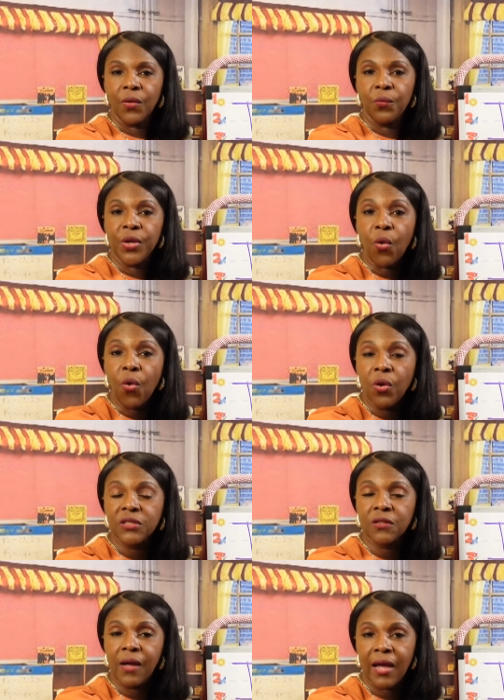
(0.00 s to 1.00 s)
we
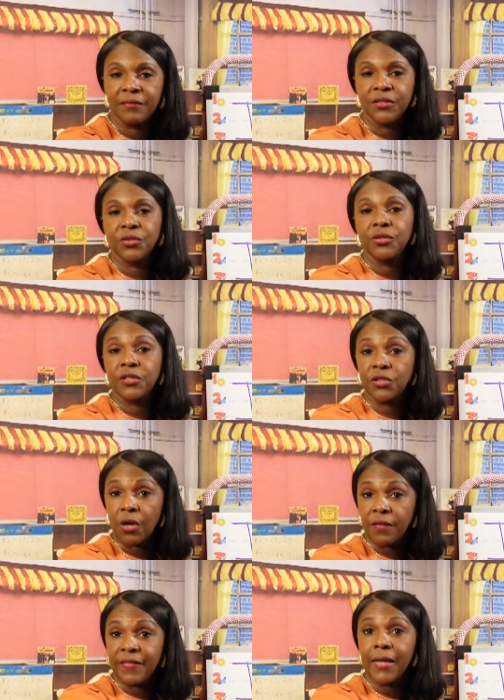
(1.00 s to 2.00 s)
also have to
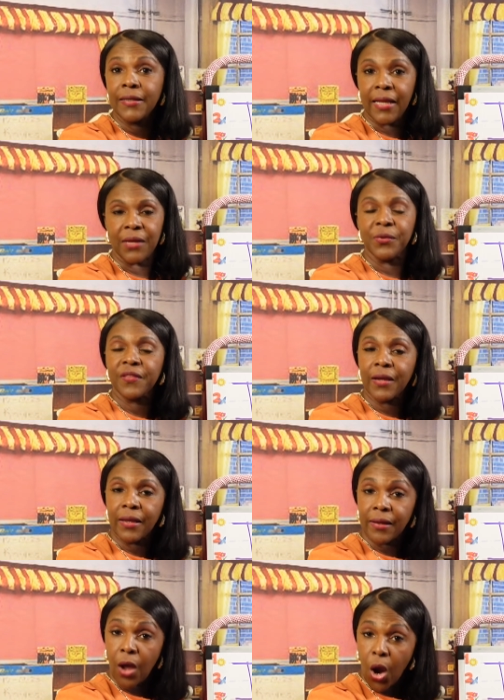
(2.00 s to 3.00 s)
start that name with an
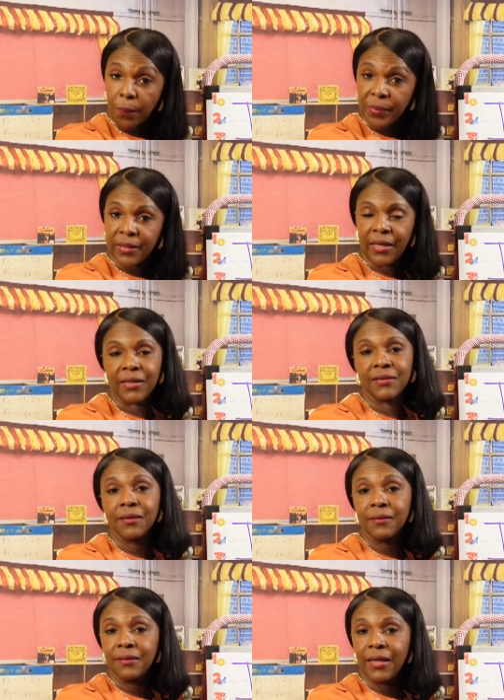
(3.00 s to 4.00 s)

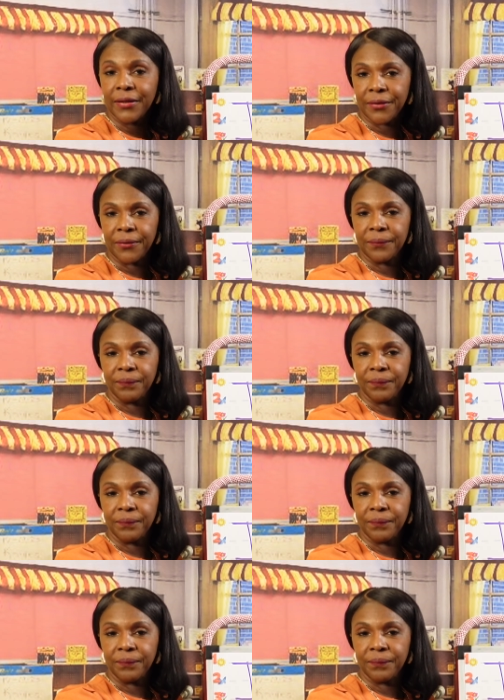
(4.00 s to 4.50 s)
uppercase letter.